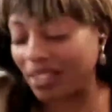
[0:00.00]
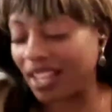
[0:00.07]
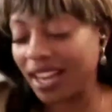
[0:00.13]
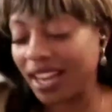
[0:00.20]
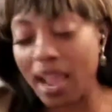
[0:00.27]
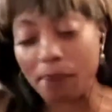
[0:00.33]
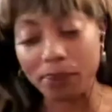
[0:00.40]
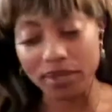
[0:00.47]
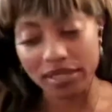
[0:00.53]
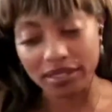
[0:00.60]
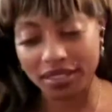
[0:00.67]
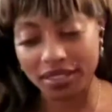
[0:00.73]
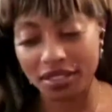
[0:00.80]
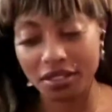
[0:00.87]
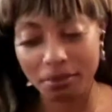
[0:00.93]
it happens
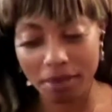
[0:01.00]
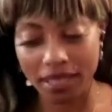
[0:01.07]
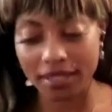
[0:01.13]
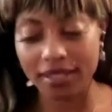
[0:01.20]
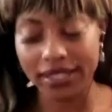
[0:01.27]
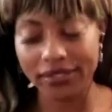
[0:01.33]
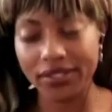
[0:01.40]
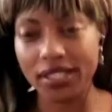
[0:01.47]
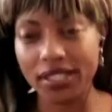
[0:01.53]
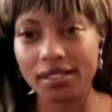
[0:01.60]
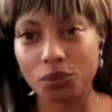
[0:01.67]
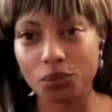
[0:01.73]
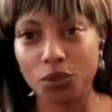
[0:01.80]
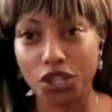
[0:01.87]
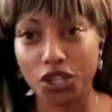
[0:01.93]
to the best of us
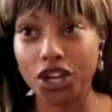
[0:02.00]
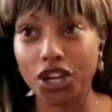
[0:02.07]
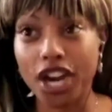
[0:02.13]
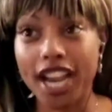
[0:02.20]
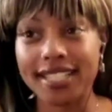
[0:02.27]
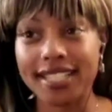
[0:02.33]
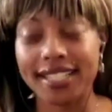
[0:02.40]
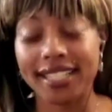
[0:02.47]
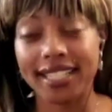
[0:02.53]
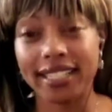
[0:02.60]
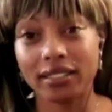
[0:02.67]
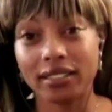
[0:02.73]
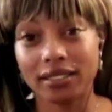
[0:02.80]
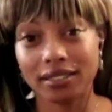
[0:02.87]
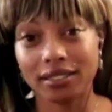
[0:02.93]
when you're crazy,
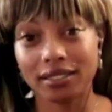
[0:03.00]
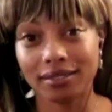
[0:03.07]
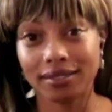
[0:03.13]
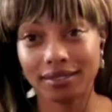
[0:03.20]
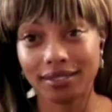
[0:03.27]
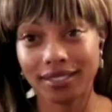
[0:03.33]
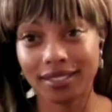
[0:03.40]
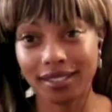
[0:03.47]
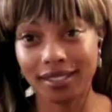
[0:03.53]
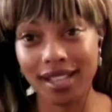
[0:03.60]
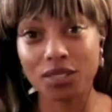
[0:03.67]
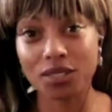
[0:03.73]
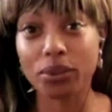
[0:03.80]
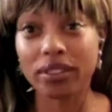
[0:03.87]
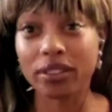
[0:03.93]
because
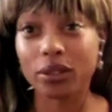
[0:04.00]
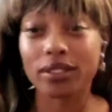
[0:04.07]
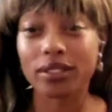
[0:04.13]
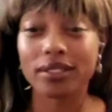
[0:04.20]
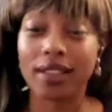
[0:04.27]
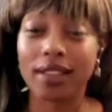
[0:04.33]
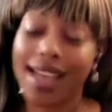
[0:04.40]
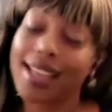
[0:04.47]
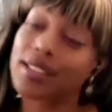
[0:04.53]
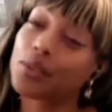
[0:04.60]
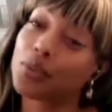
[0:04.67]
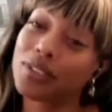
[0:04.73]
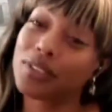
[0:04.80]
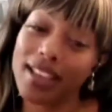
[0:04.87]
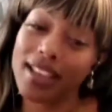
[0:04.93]
that's what
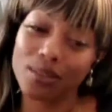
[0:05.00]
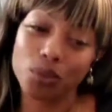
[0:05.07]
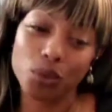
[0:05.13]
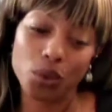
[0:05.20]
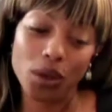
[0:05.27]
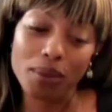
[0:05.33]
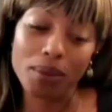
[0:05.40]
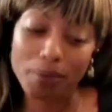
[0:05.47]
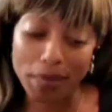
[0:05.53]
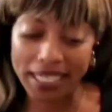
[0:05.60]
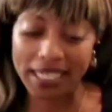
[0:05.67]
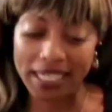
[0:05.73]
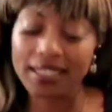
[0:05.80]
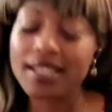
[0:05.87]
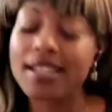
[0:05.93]
they will
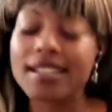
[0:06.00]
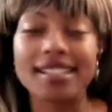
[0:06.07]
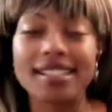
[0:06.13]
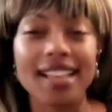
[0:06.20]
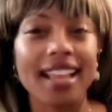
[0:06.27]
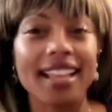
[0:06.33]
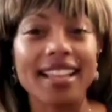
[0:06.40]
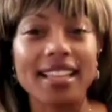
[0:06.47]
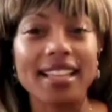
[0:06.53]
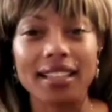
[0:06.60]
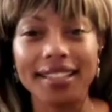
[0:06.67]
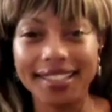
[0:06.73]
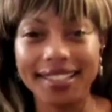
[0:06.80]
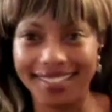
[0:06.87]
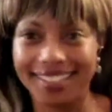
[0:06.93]
immediately say.
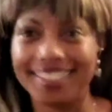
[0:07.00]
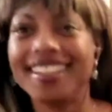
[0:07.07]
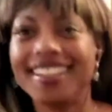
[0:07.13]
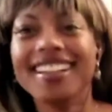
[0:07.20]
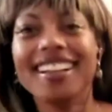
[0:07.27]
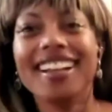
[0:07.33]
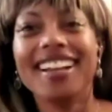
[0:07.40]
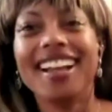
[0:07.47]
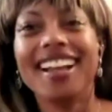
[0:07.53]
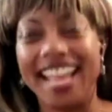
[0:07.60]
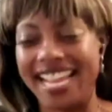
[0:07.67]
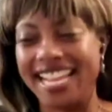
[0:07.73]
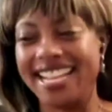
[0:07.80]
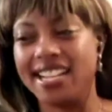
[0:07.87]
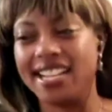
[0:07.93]

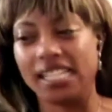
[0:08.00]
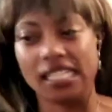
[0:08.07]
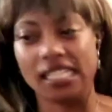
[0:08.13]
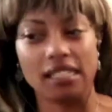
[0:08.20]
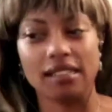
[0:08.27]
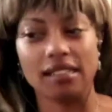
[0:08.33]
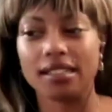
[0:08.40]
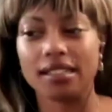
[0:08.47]
And